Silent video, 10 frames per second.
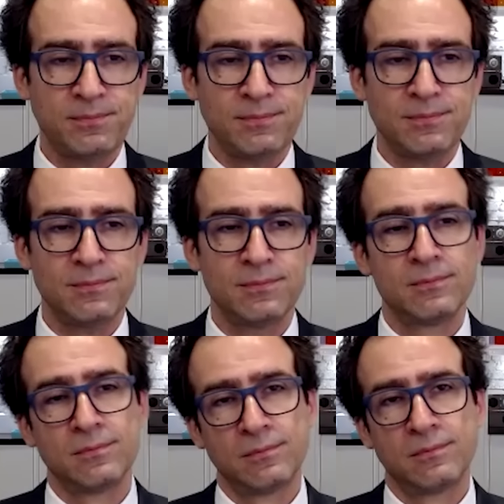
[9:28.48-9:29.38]

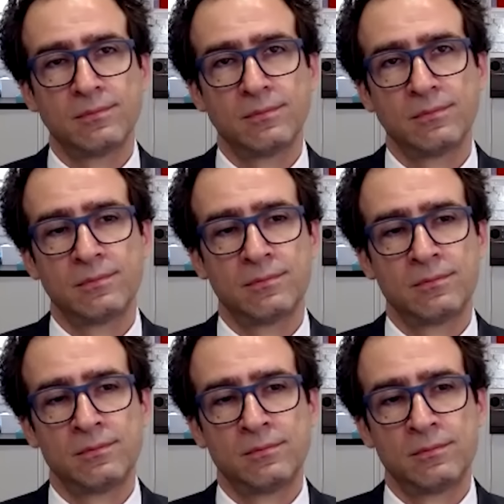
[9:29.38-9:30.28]

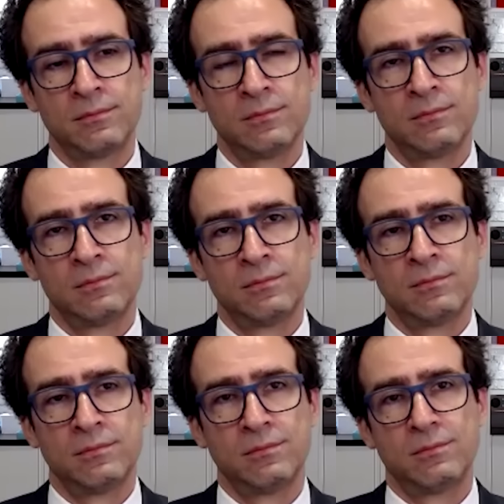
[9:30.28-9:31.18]

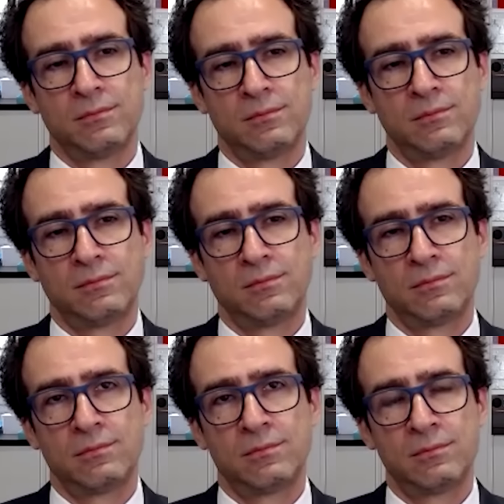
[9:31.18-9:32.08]

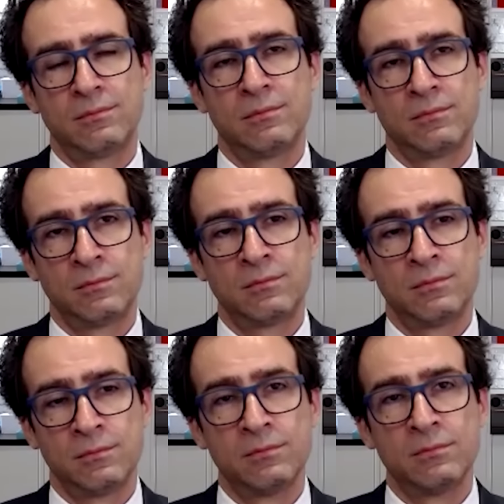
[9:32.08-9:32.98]

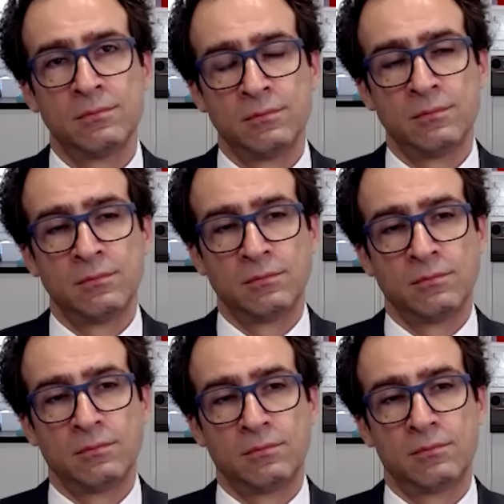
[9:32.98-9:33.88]

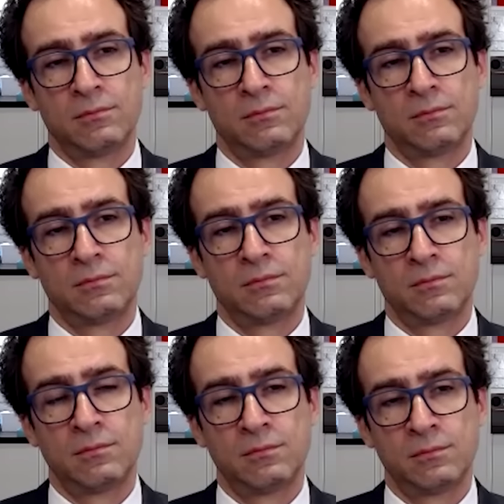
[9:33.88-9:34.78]

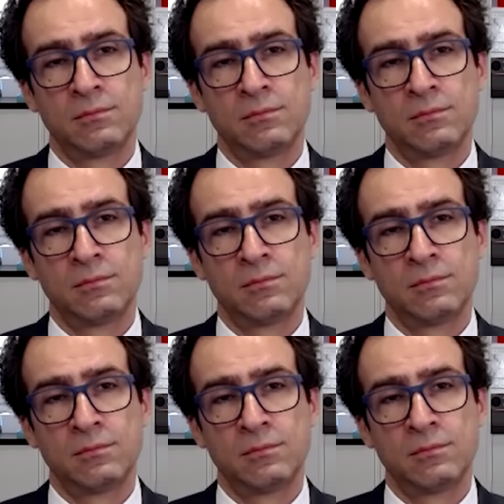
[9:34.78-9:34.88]
[no speech]